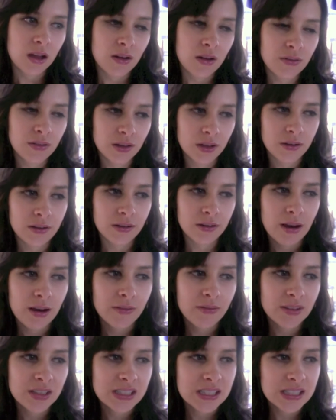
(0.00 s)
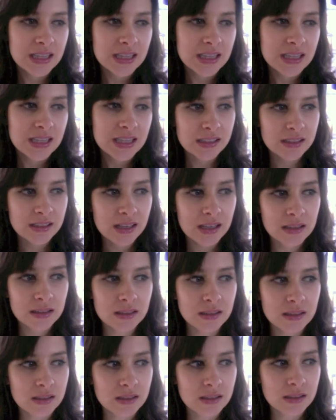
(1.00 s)
flew off into the
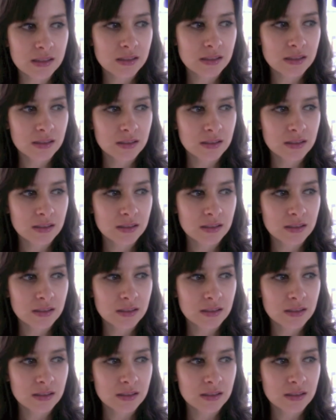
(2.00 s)
distance.